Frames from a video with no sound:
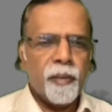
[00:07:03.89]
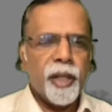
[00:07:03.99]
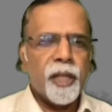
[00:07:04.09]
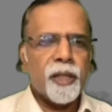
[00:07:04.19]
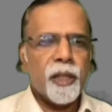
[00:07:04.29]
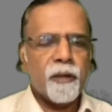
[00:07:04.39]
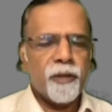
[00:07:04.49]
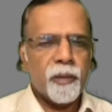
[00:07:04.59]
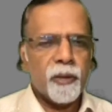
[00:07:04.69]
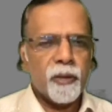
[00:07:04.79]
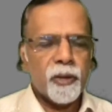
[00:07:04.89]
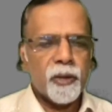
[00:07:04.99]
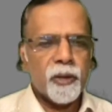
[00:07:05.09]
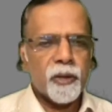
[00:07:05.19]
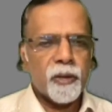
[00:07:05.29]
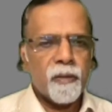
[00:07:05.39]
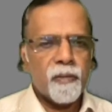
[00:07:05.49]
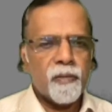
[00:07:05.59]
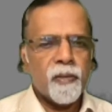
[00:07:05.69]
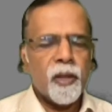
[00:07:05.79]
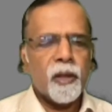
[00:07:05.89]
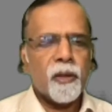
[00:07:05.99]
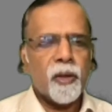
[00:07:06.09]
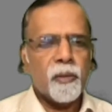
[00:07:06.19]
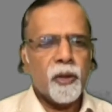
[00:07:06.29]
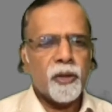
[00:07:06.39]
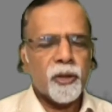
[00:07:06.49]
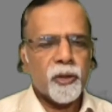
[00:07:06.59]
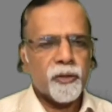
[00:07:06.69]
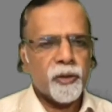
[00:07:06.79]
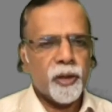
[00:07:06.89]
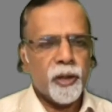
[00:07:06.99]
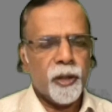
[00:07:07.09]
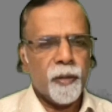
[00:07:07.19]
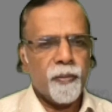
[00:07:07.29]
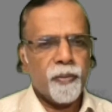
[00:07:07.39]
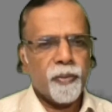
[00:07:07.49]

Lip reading: mediastinal fibrosis, thrombosis of the